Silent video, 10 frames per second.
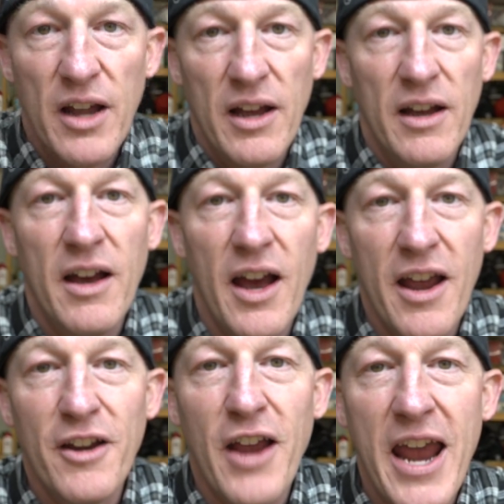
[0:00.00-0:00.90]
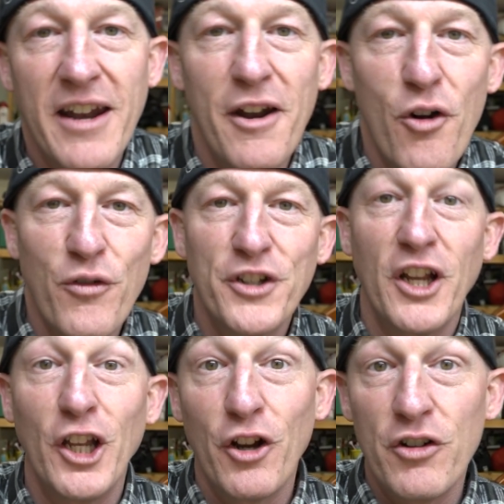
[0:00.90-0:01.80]
I handed it over
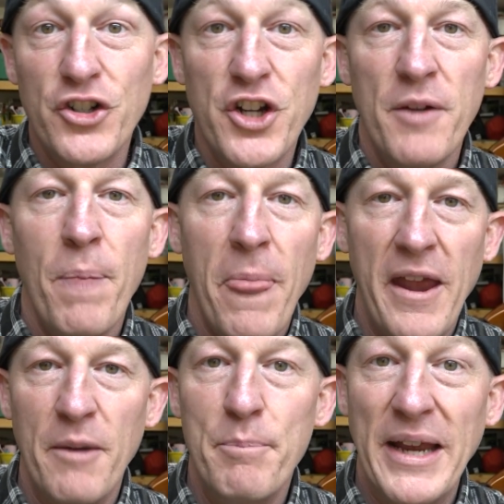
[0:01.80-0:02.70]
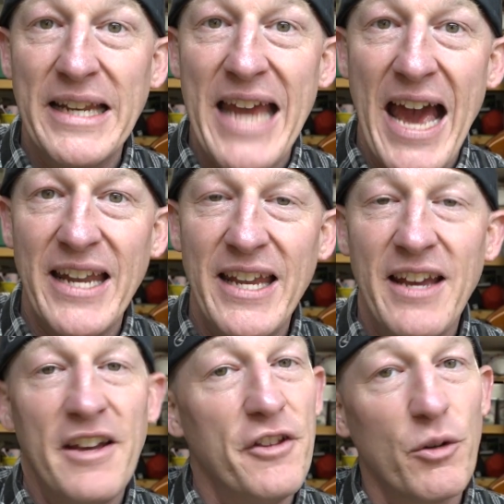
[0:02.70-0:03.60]
to Lurch and Big Daddy.
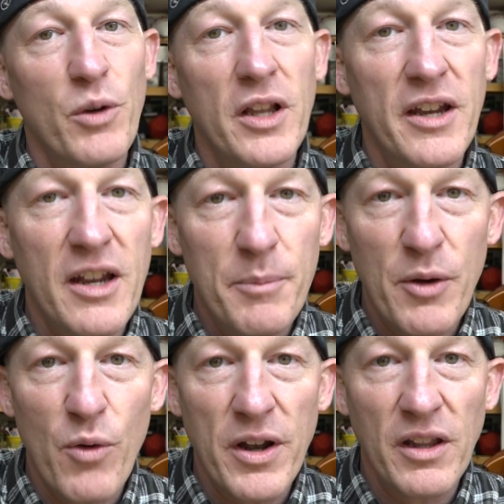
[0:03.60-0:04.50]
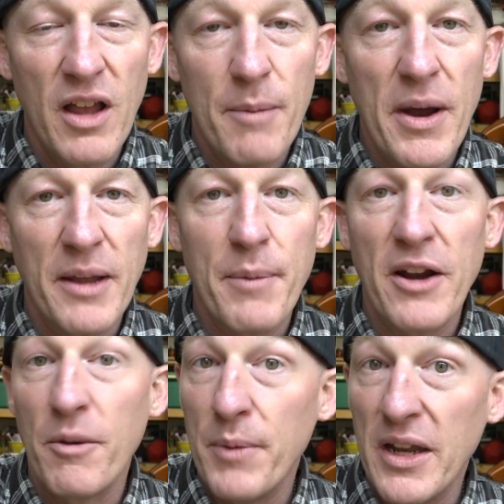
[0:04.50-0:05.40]
They're really gonna be running Law Abiding
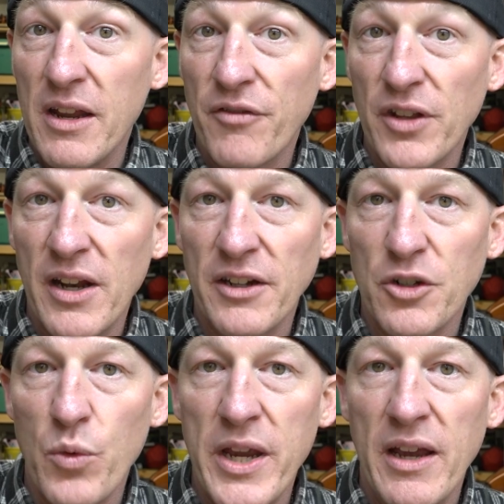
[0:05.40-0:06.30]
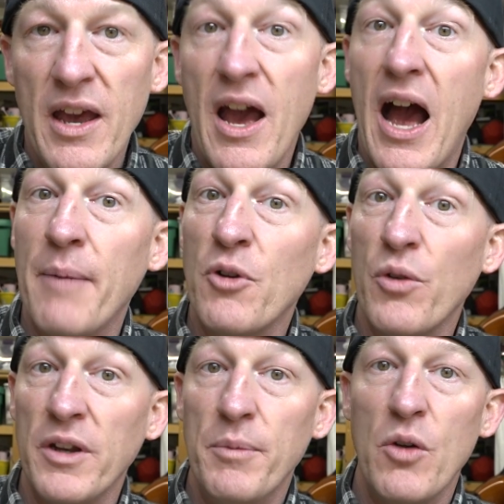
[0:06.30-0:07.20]
Biker Media for the next week. I'm
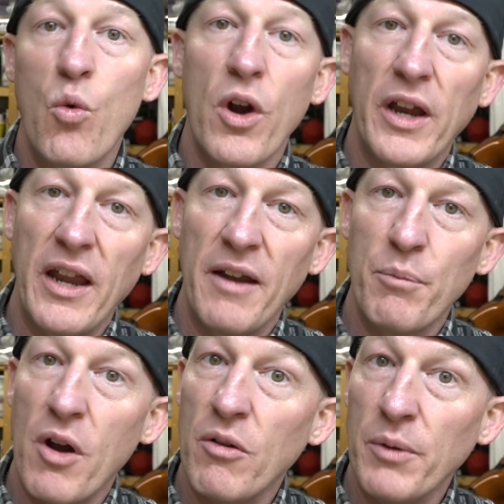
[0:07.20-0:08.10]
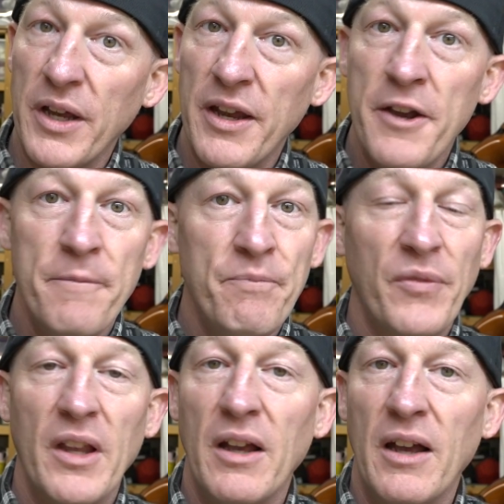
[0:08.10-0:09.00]
going to be working probably
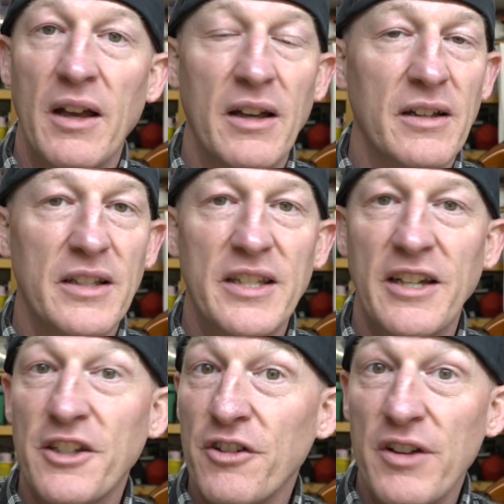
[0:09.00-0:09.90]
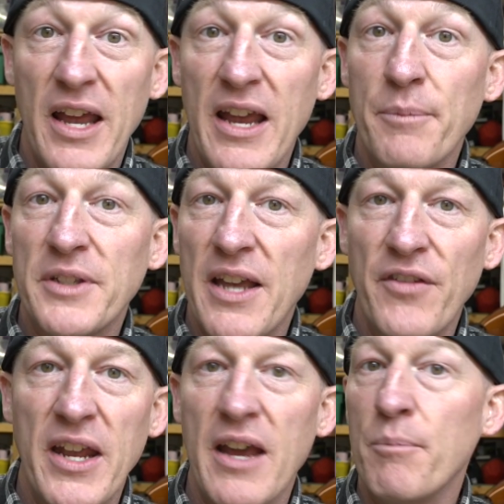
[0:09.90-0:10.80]
6:30 a.m.,
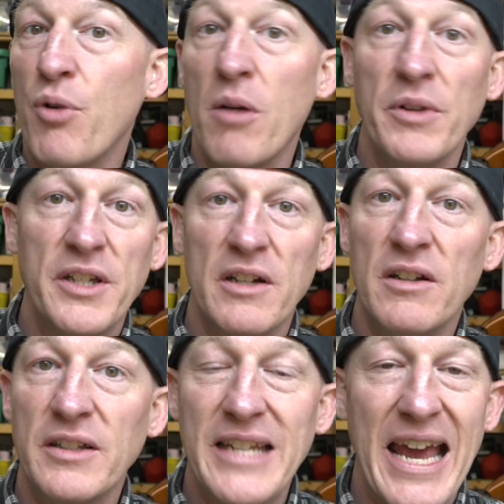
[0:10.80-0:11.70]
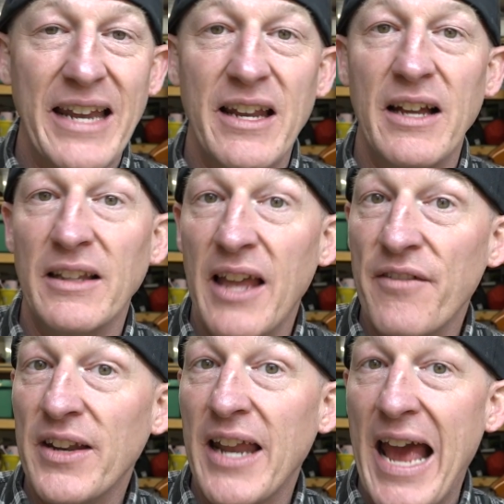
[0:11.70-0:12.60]
7 a.m., probably till 10,
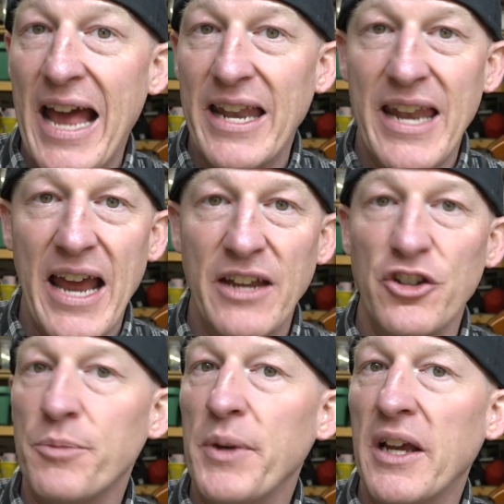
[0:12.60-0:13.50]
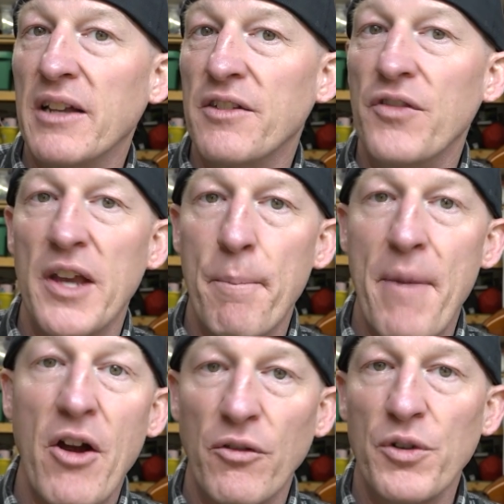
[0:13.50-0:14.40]
11 at night, just because of the
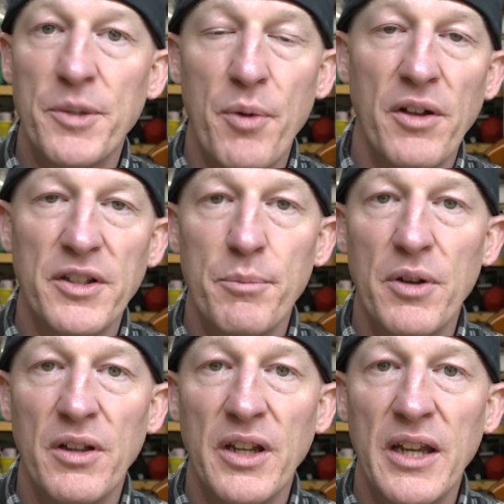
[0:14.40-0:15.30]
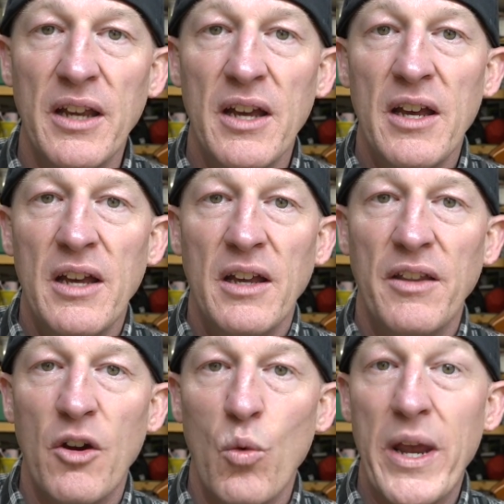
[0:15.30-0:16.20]
amount of responsibility
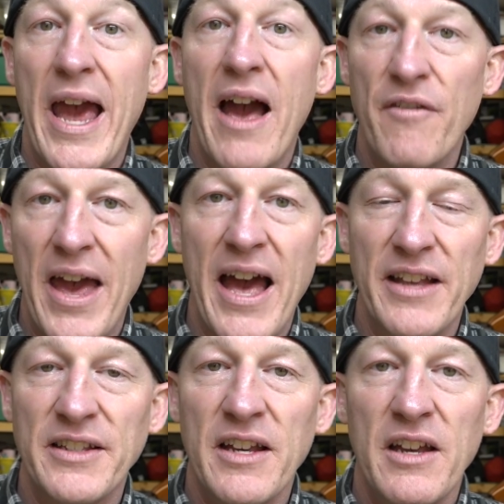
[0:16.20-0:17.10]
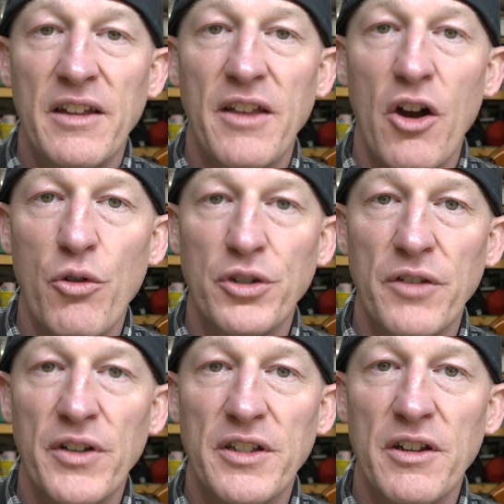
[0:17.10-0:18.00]
that we have as the host of it.